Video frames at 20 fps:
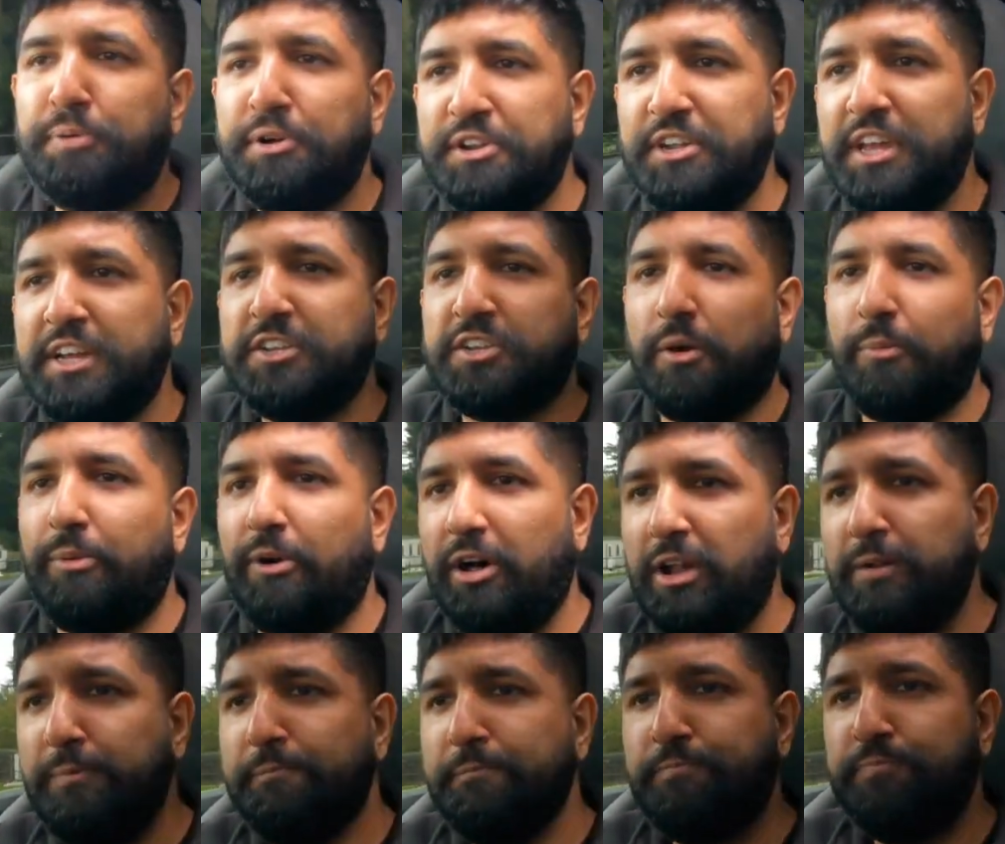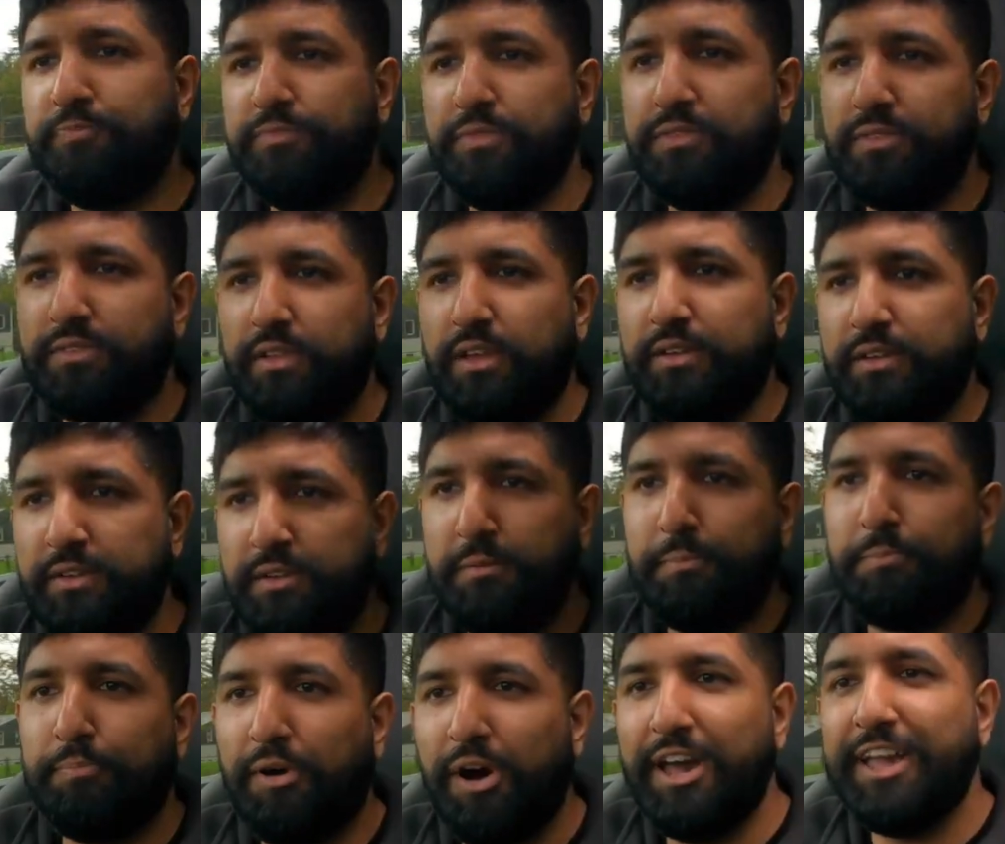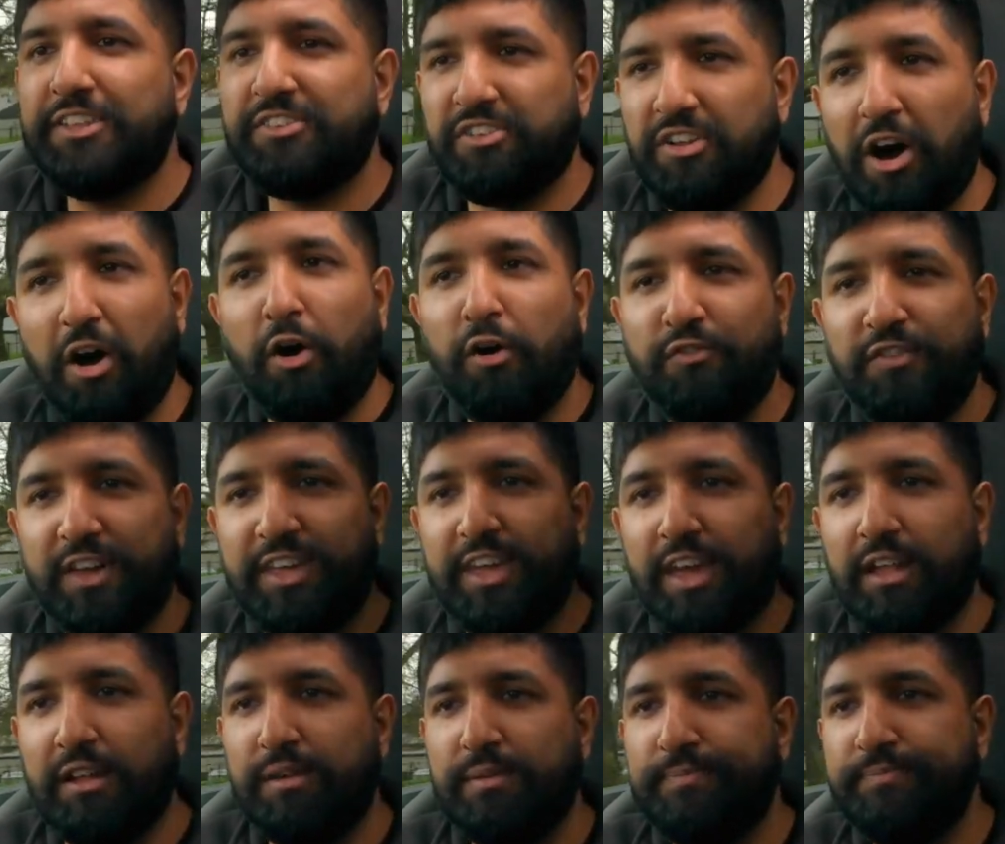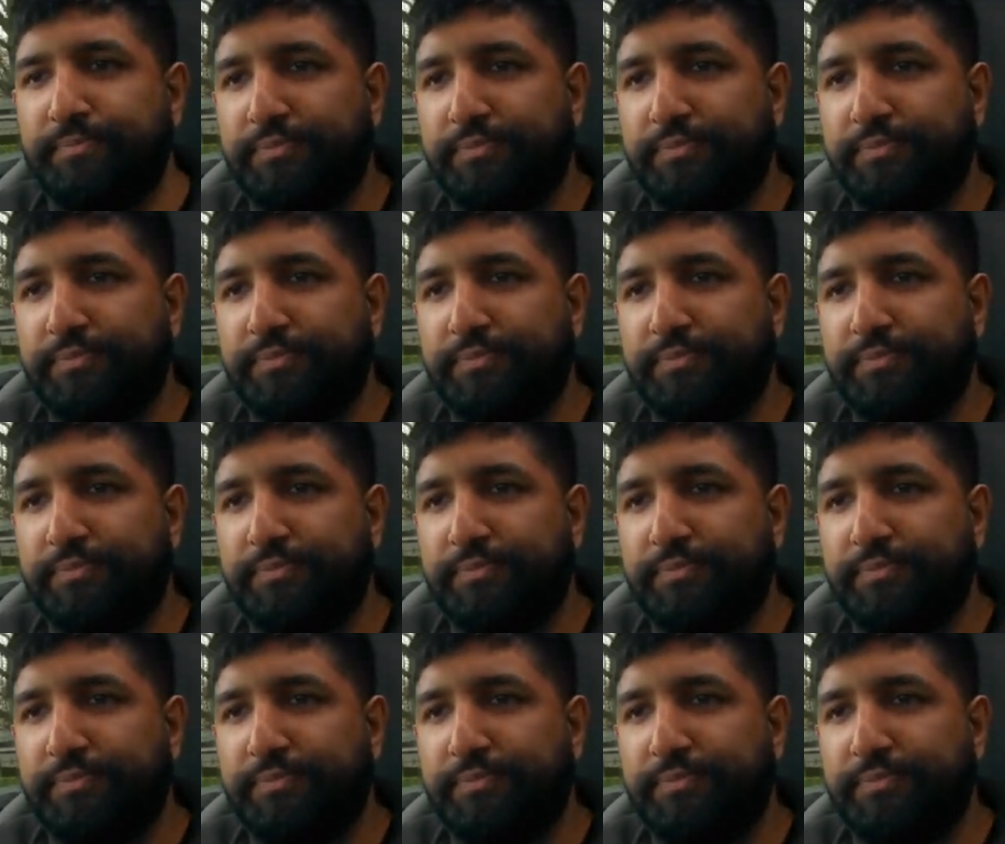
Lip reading: predictable, but it's not overkill.